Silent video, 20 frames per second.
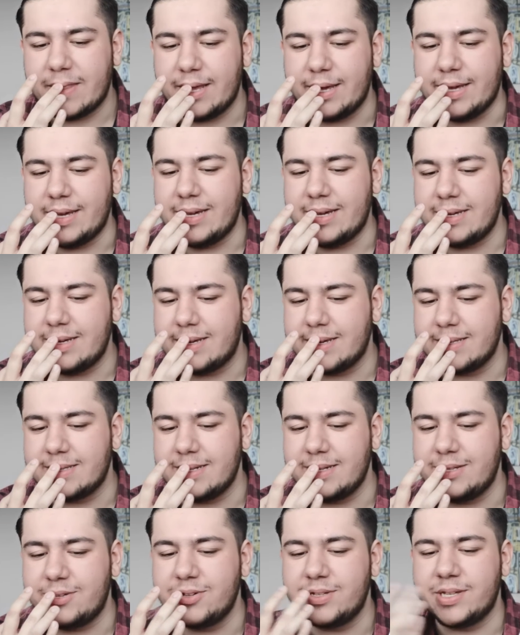because
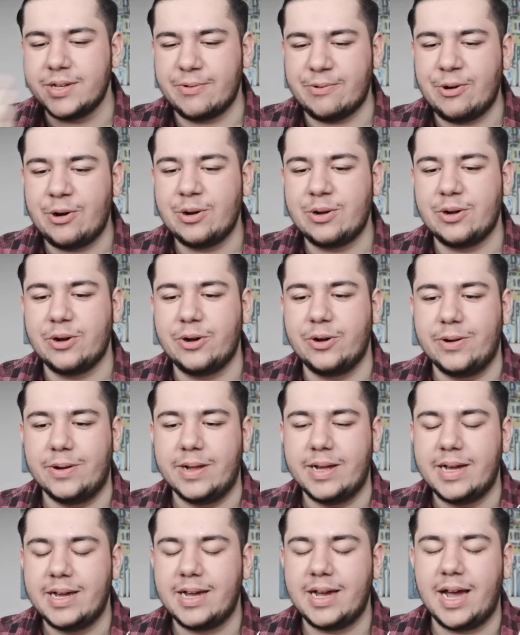he does the roll
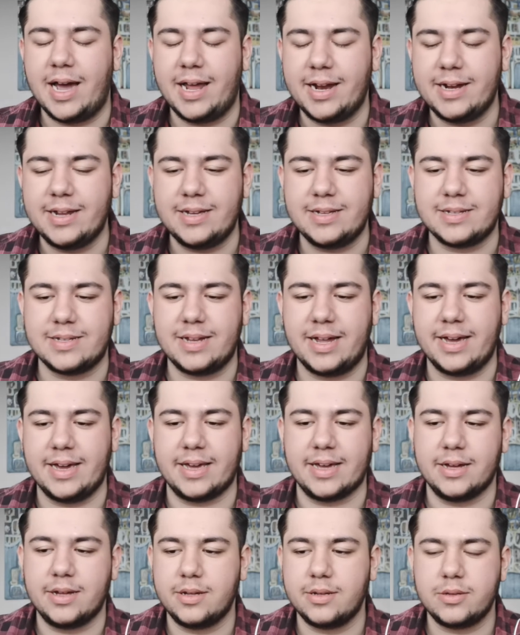call, and then he's
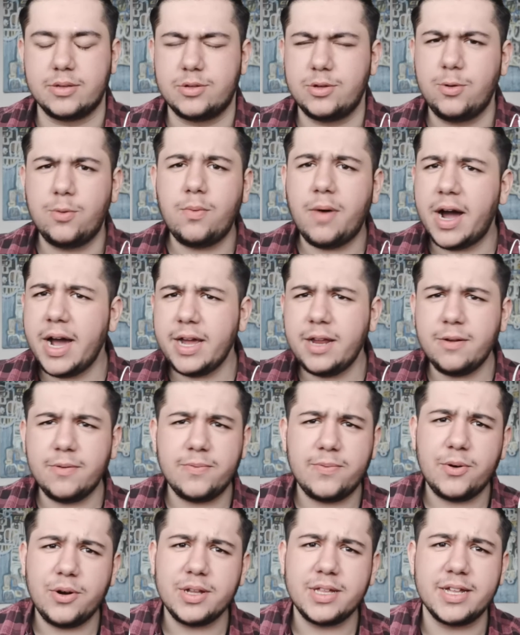like, "So why the
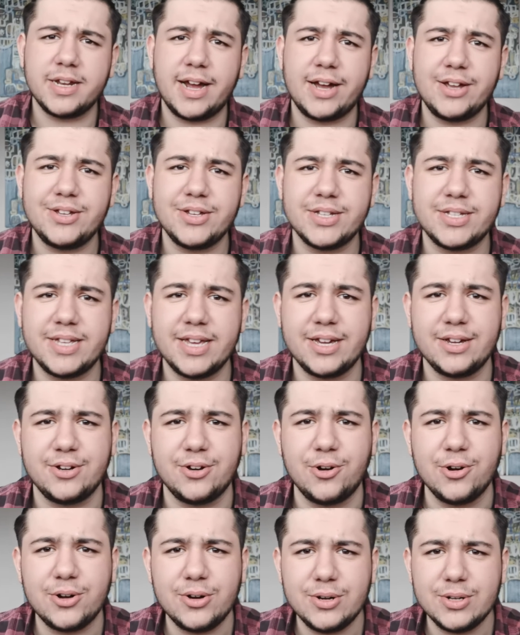fuck did I just say
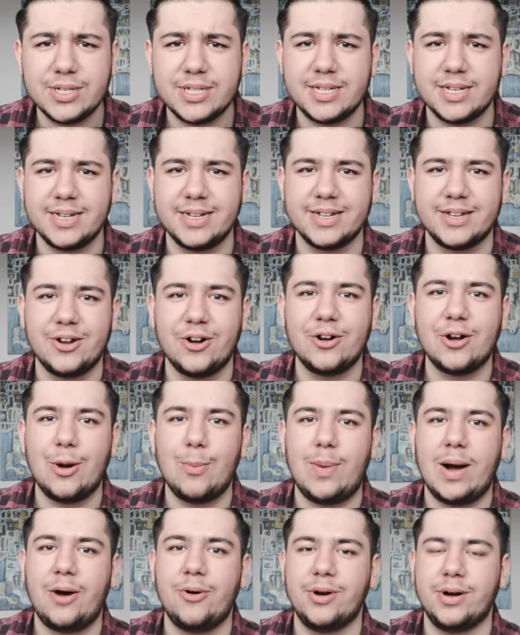go
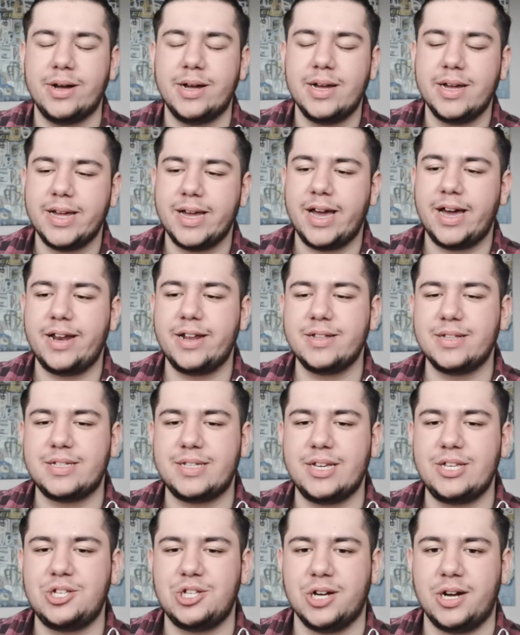power?" And then
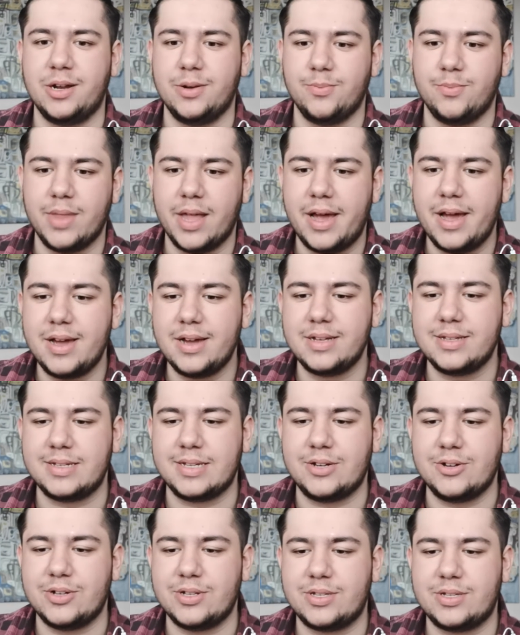Sechan
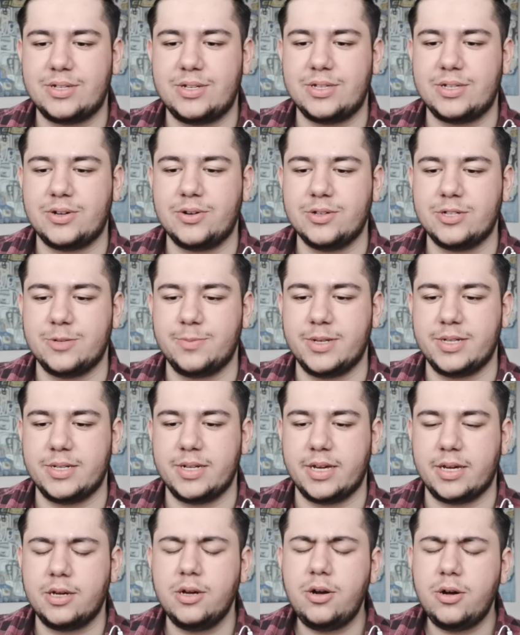just goes to him. He's
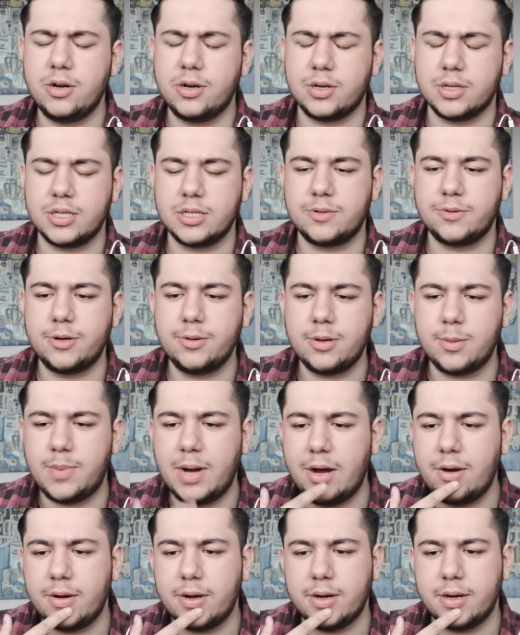like, "Oh, because it's from the
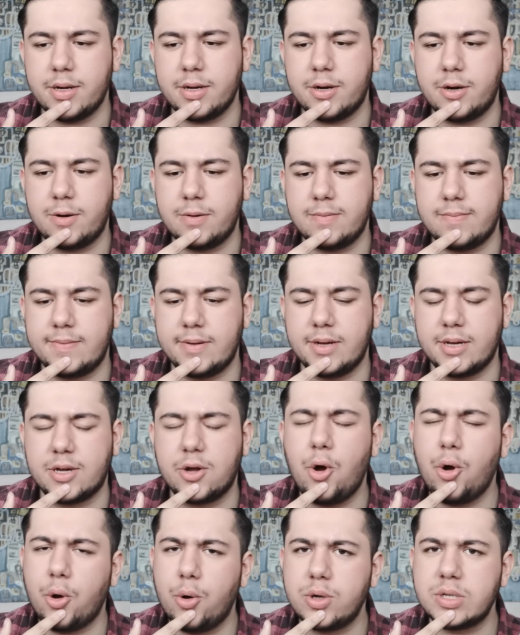power of
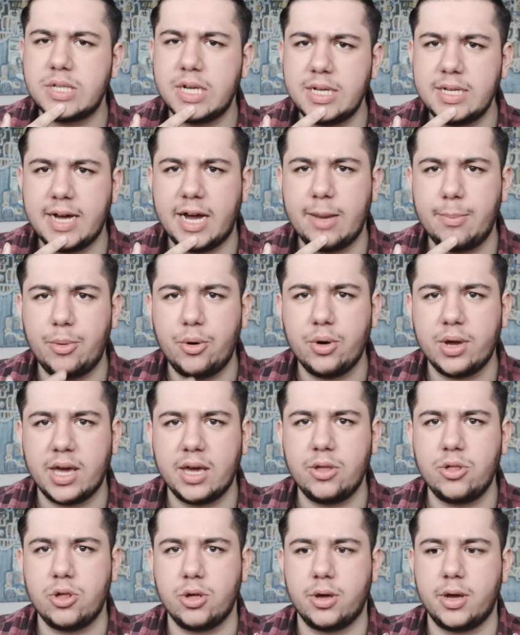Go Sentai
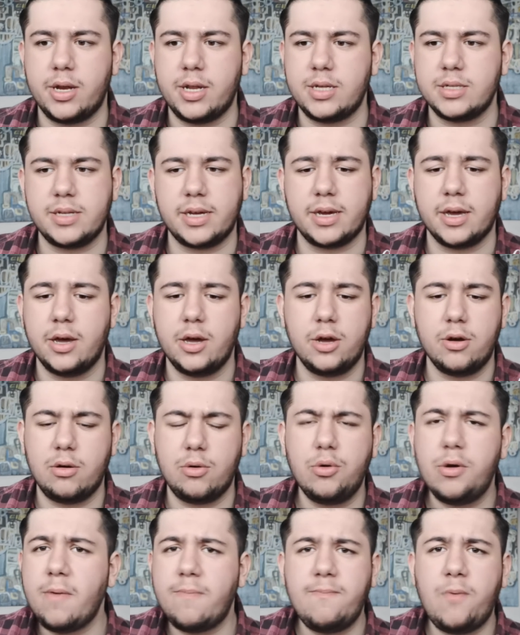Bokenja," and he's like,
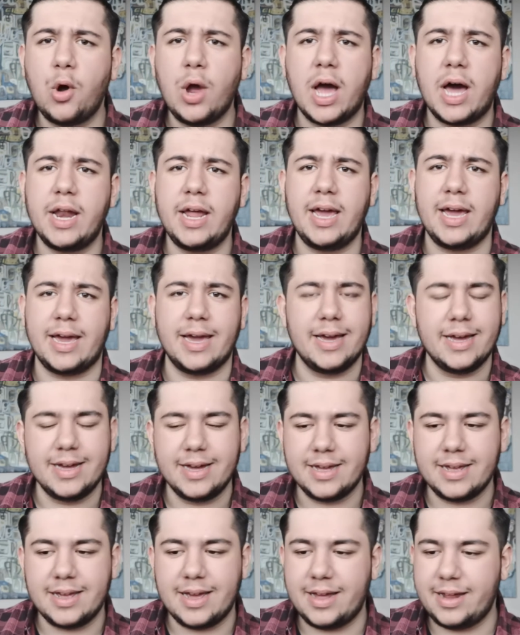"Well, who the fuck are they?"
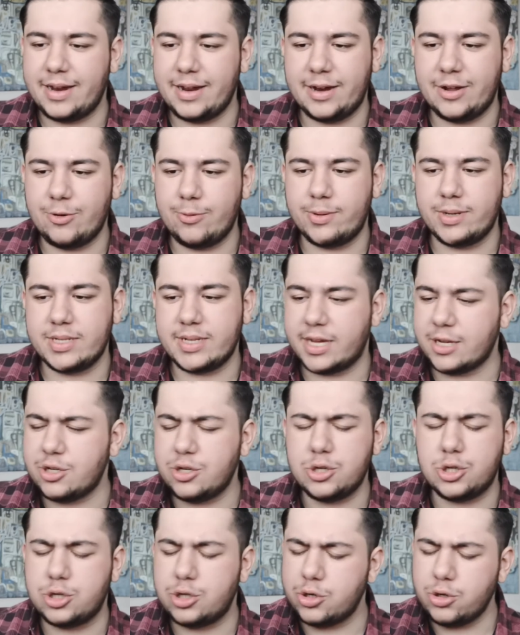And then everybody's like,
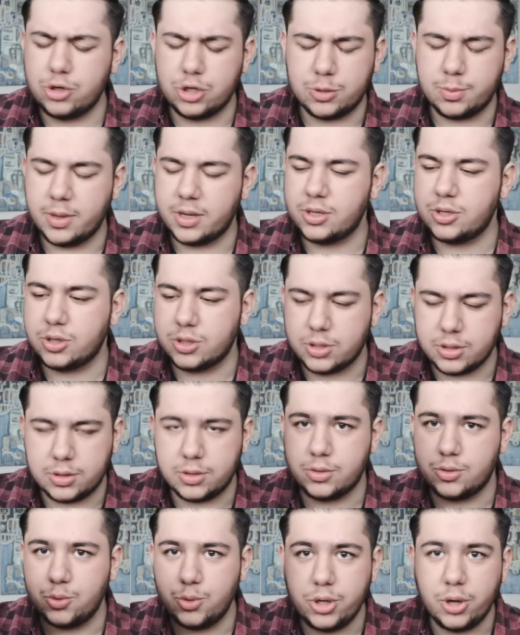"Just shush, man, just
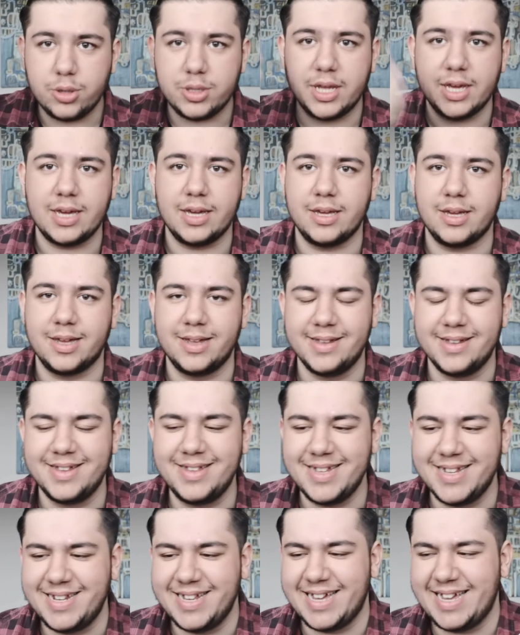do your thing."
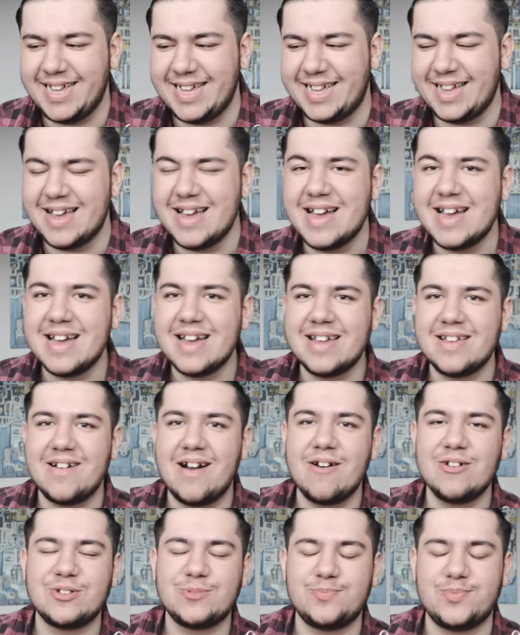Like
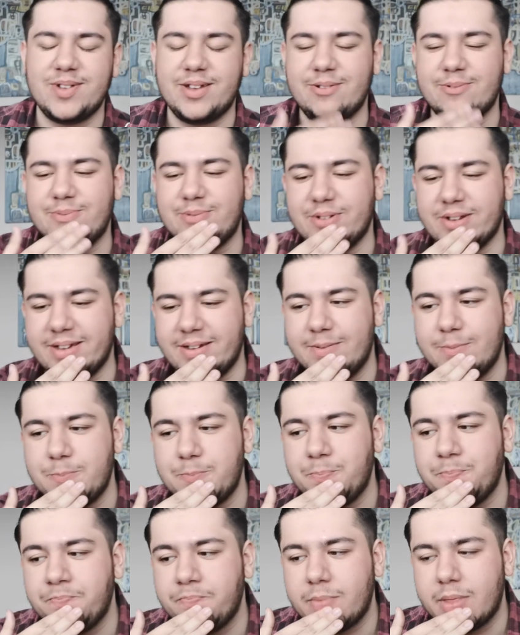that was pretty funny.
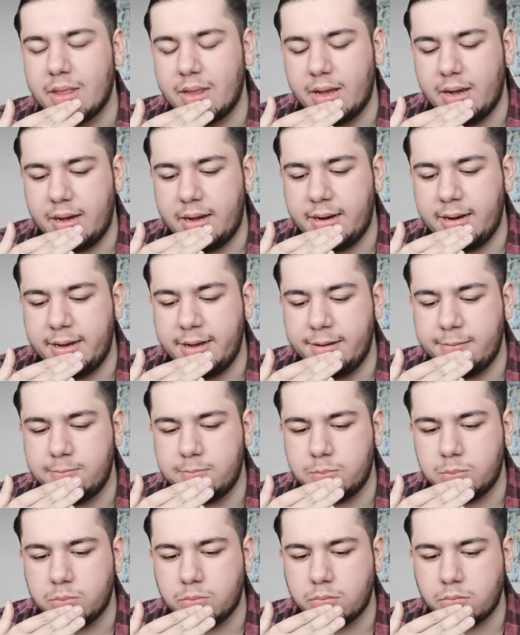And
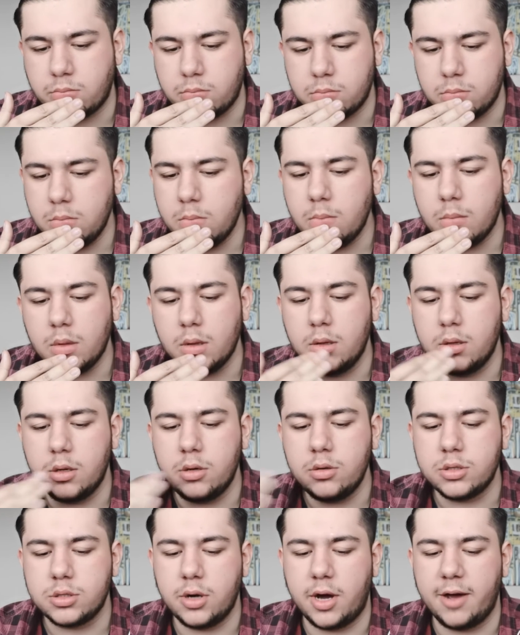then
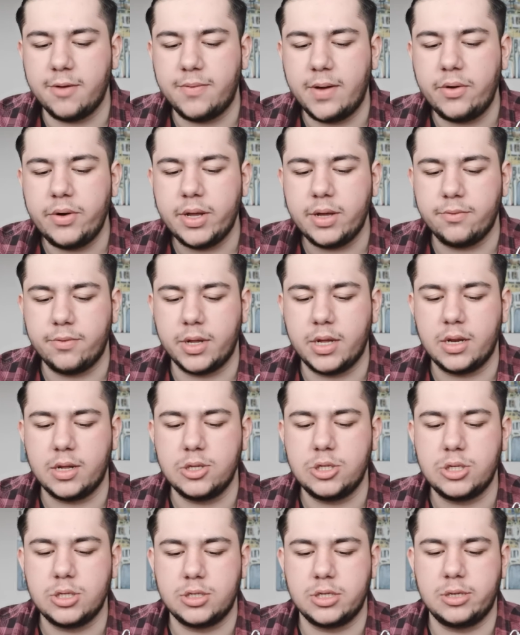no, so I found it really
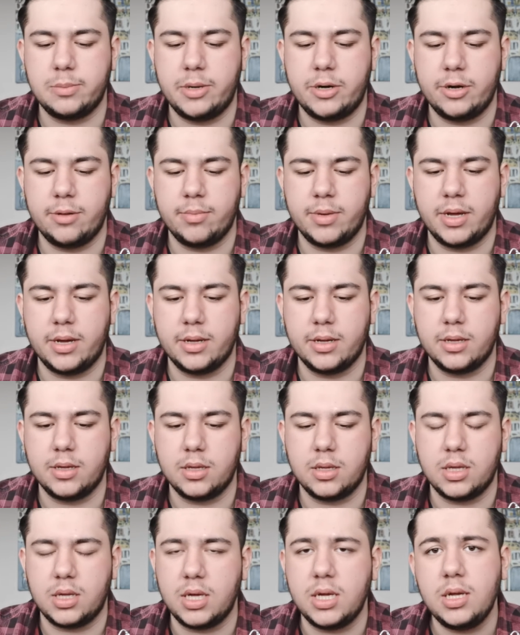interesting about him that
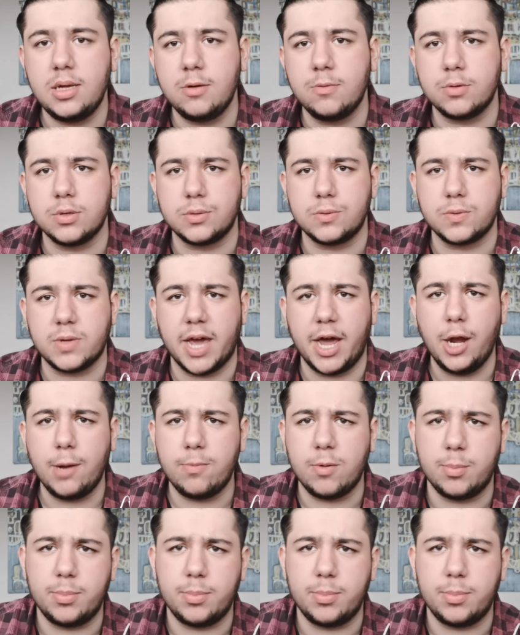he was kind of